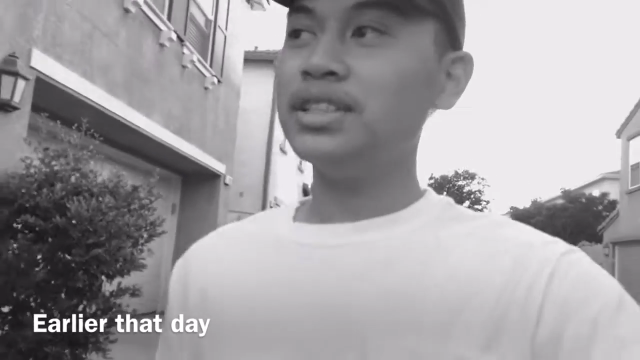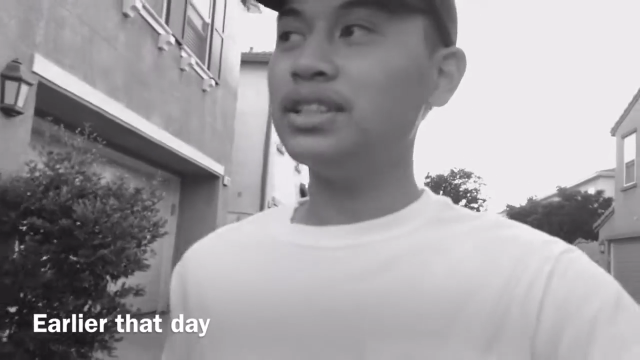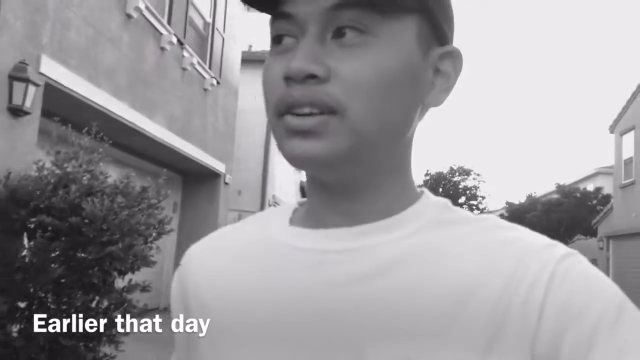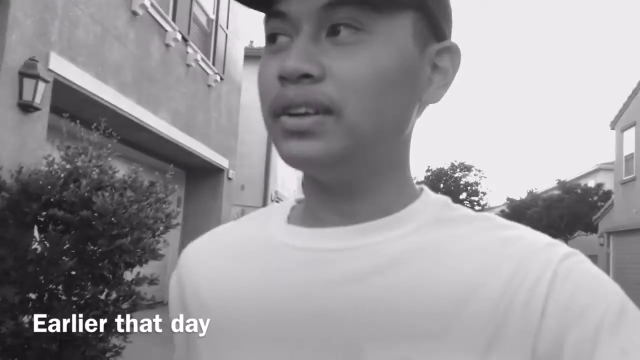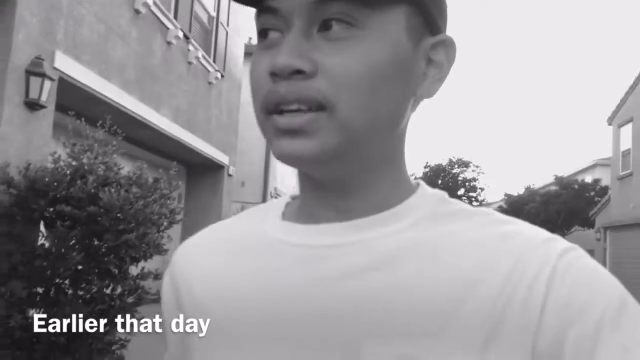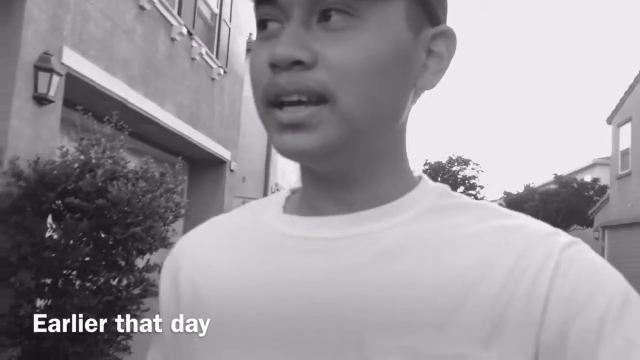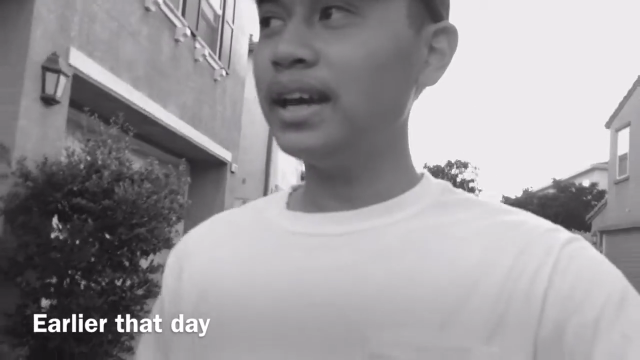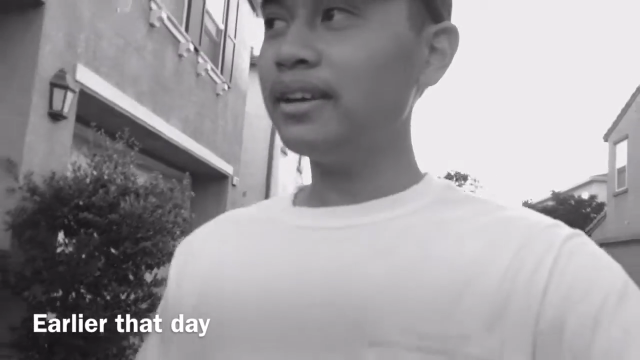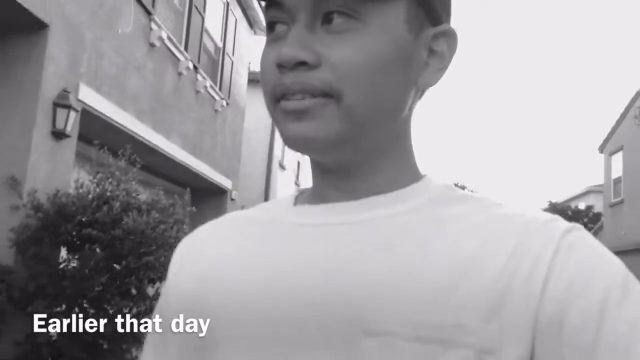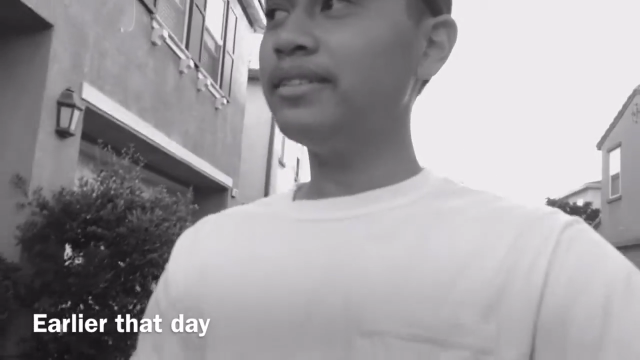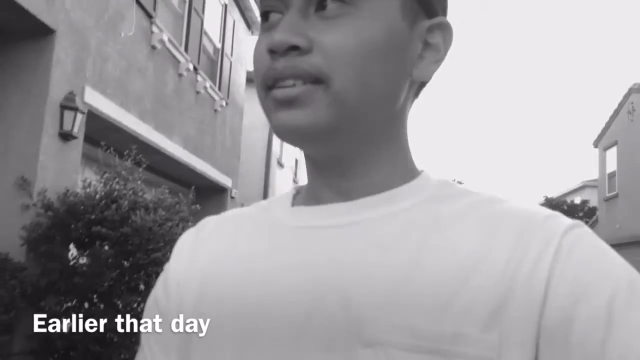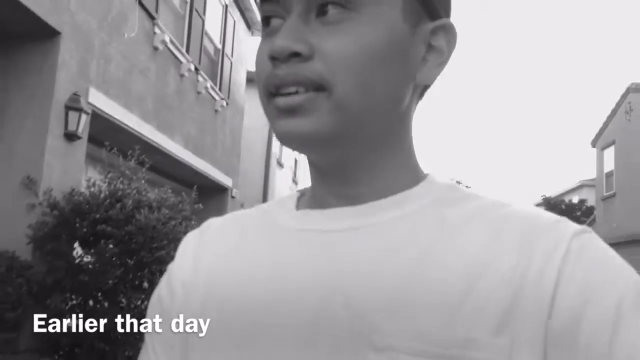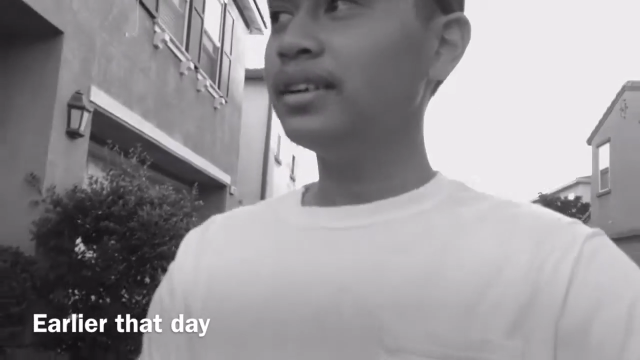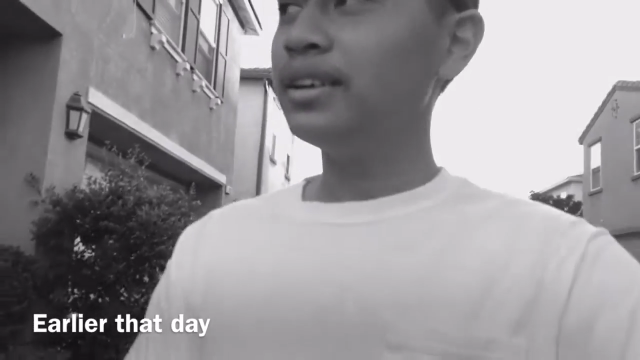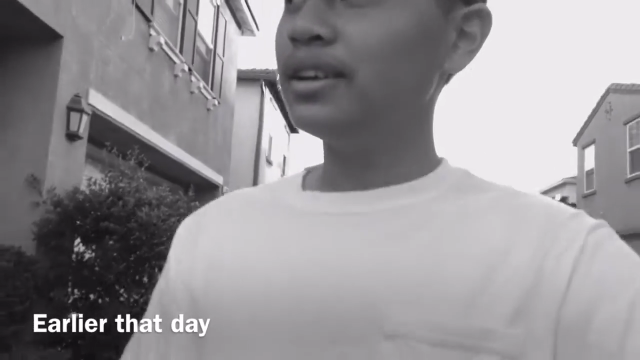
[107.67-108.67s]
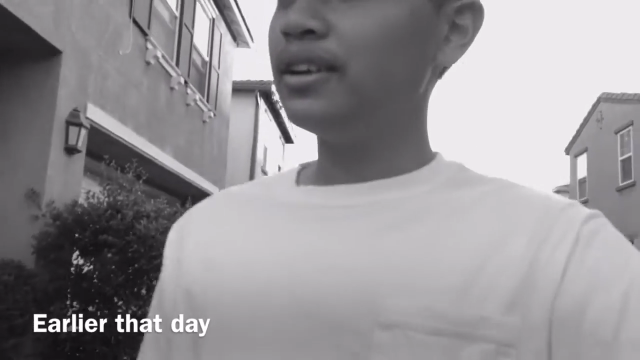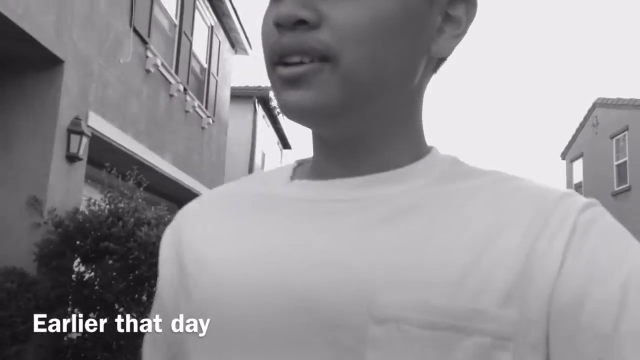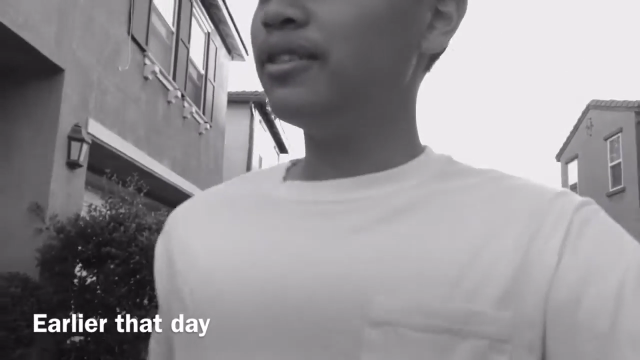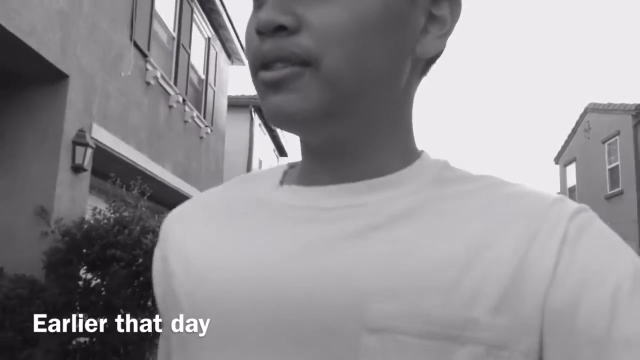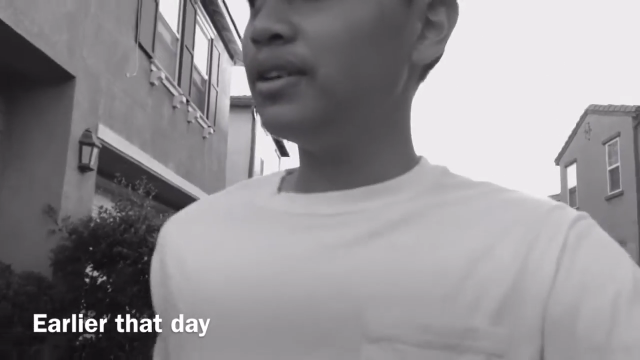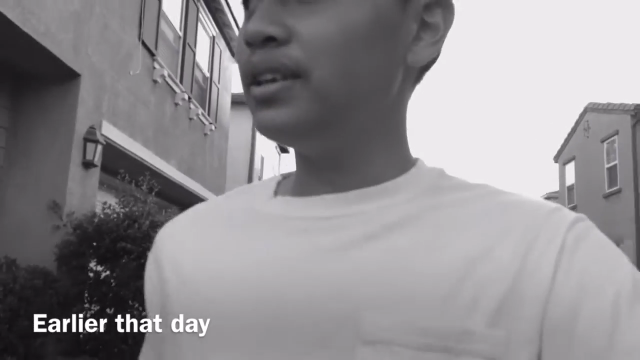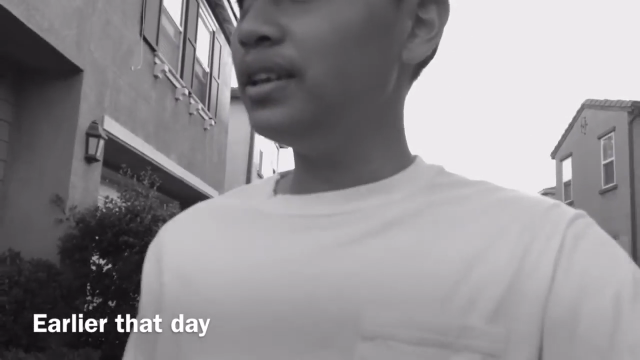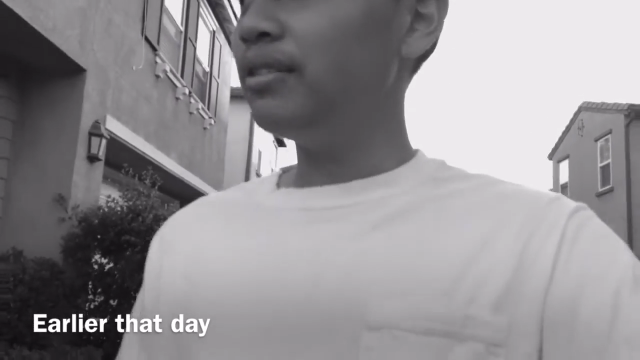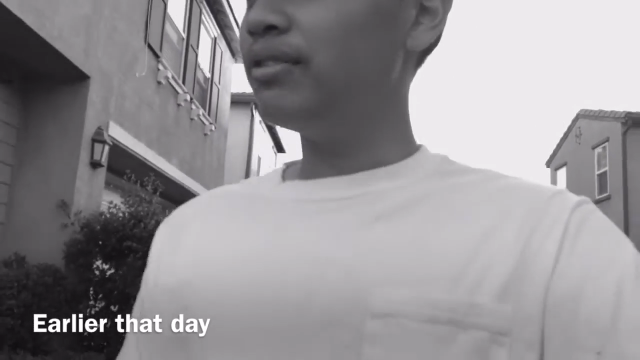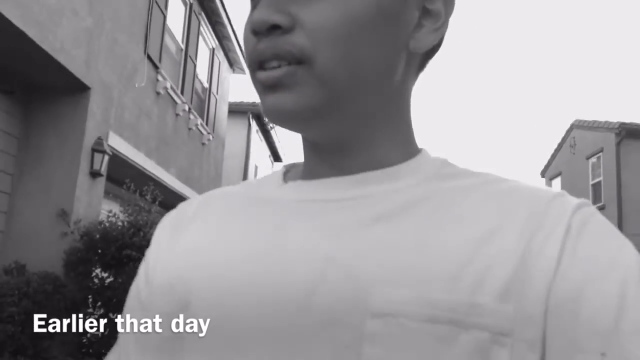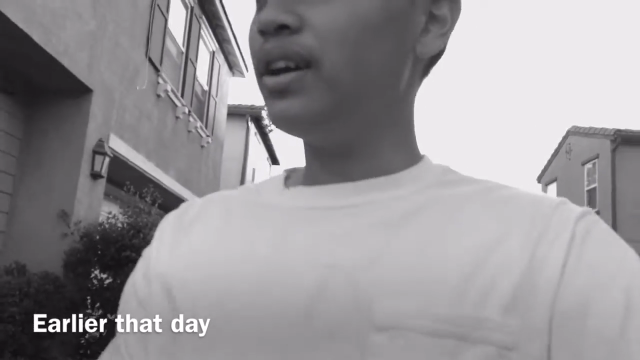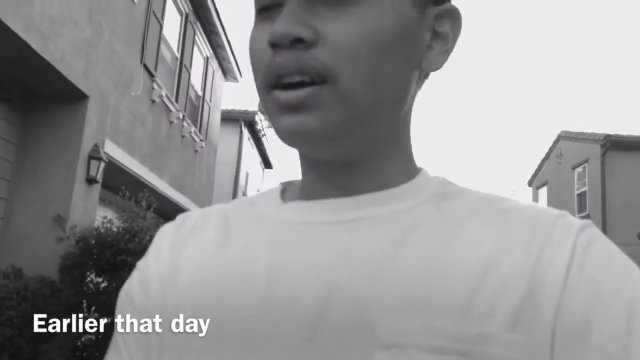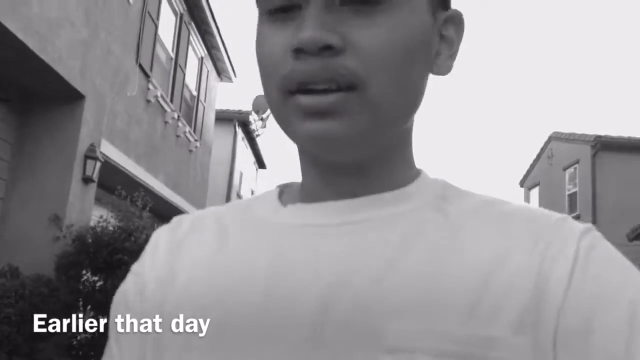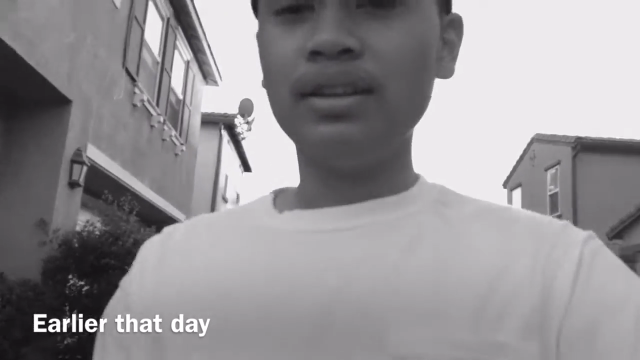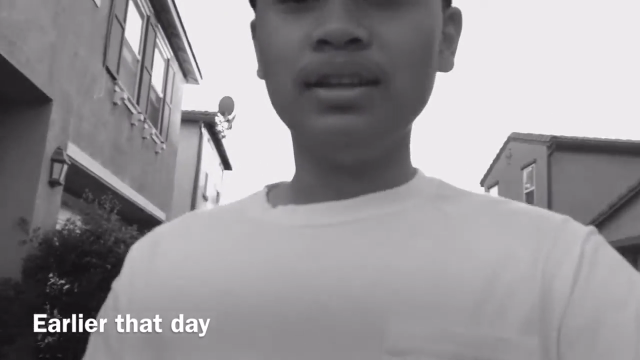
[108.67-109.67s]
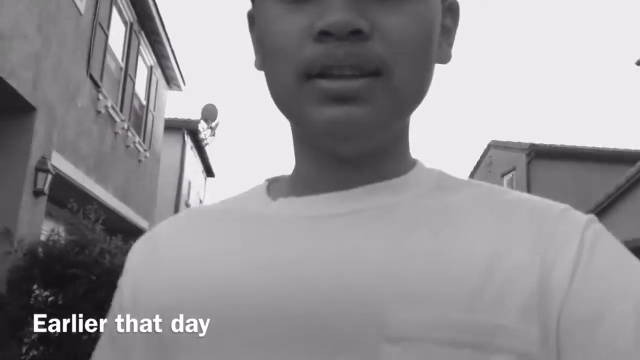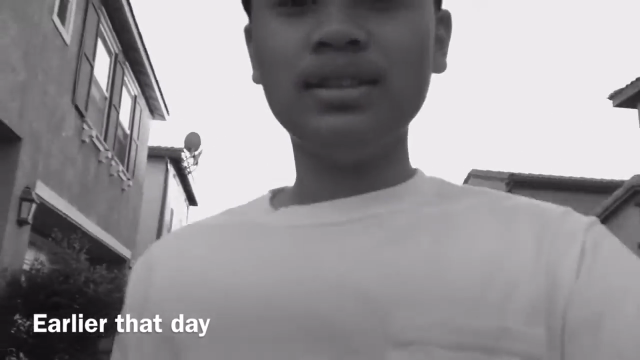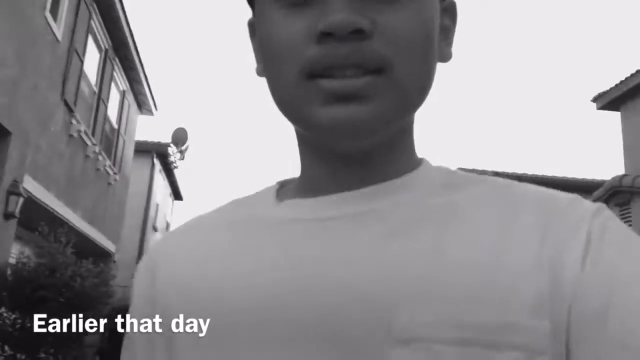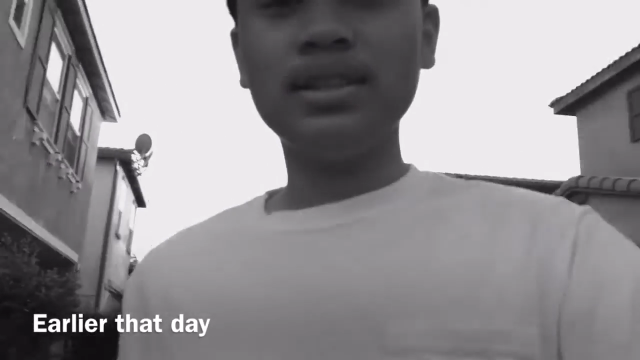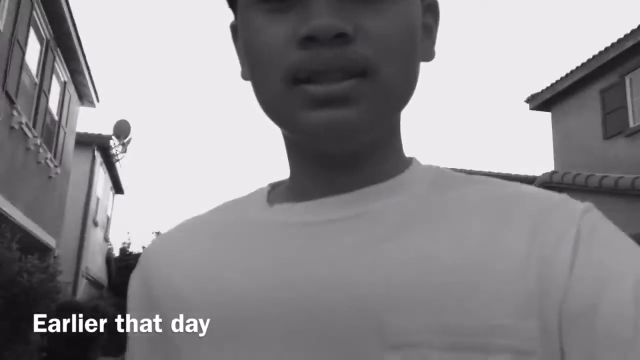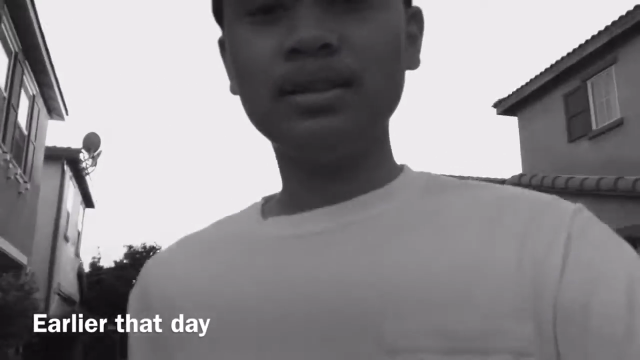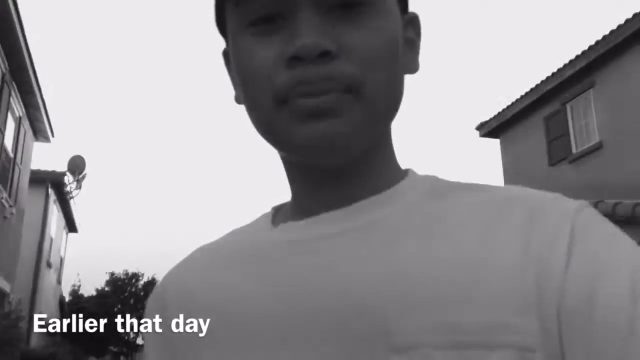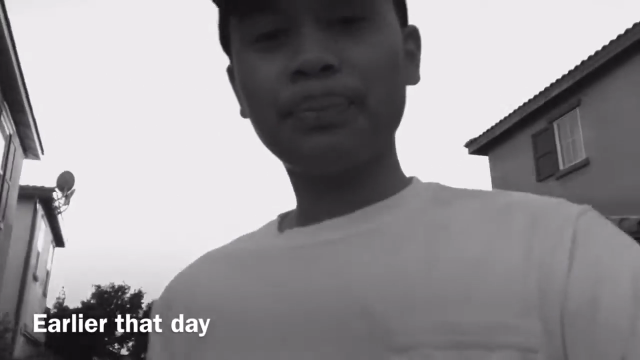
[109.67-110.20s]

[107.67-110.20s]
so I can't really vlog this.